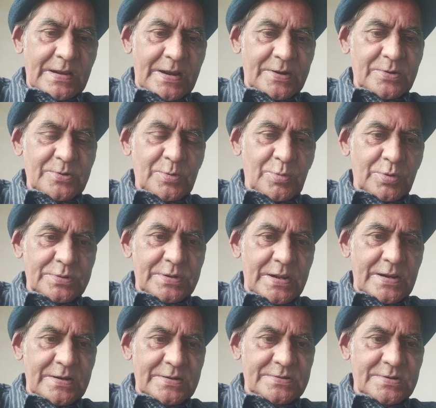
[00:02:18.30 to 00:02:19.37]
I don't know what the
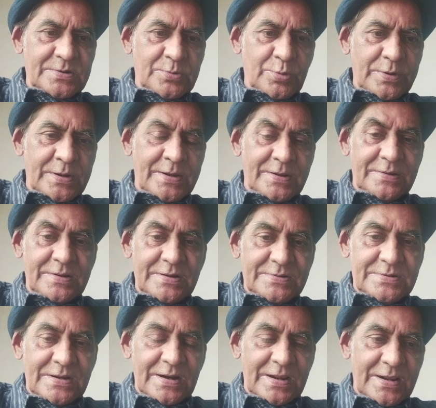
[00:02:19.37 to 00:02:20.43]
hell is he doing in
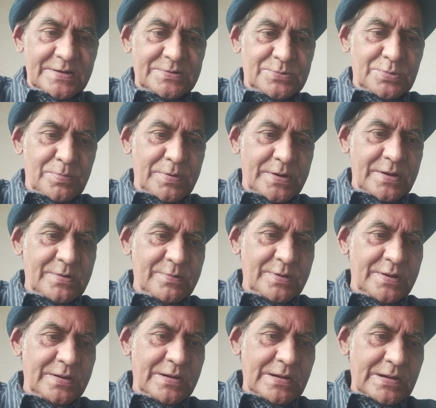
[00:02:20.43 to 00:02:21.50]
this class to begin
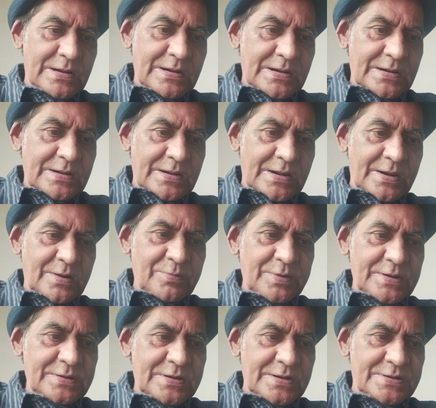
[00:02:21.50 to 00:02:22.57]
with.
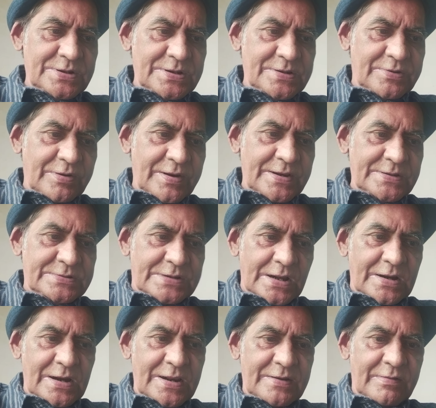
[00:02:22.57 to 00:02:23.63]
Ravind, the G train,
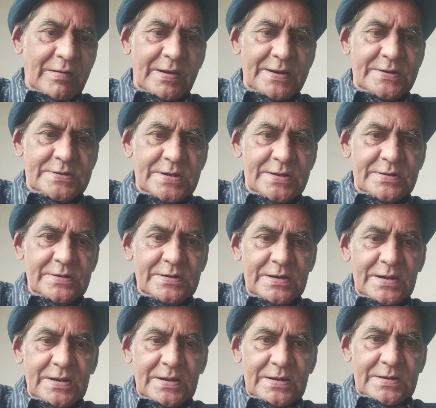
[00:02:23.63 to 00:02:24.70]
Saklane rides it.
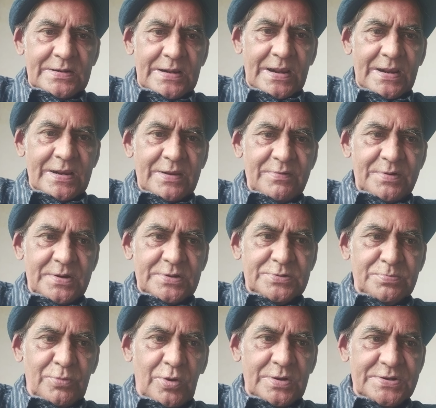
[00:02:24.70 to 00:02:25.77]
I give it a
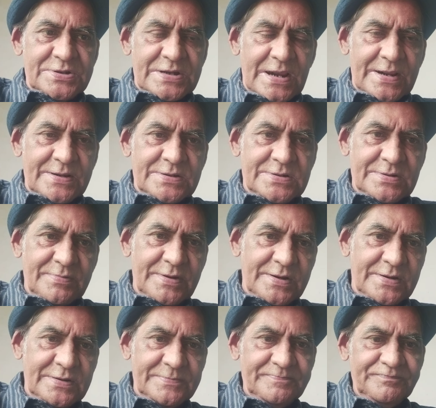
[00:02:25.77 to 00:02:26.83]
small chance, but
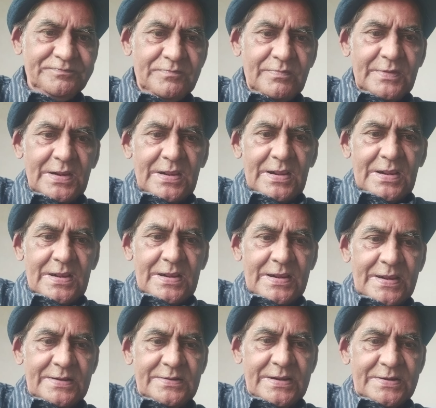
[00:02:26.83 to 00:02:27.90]

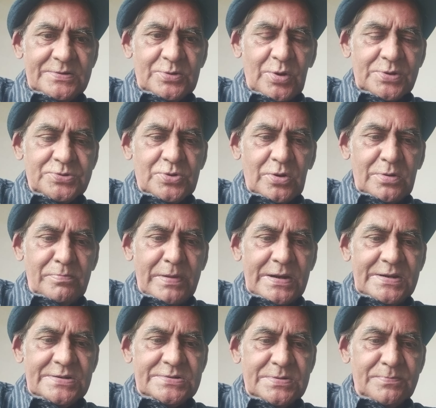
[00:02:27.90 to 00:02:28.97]
and there is a horse called
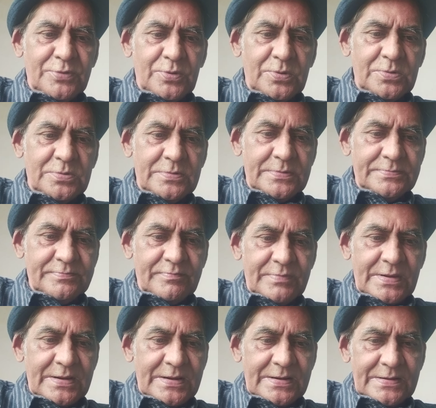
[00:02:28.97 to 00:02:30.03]
Bellissimo.
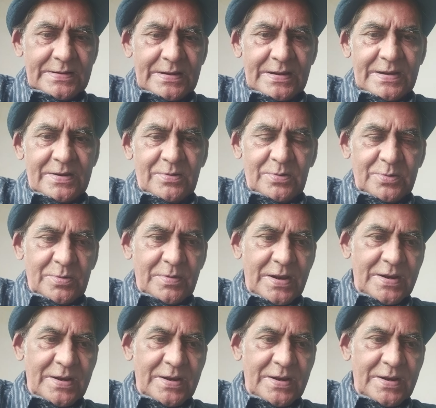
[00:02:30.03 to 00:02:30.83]
I don't know.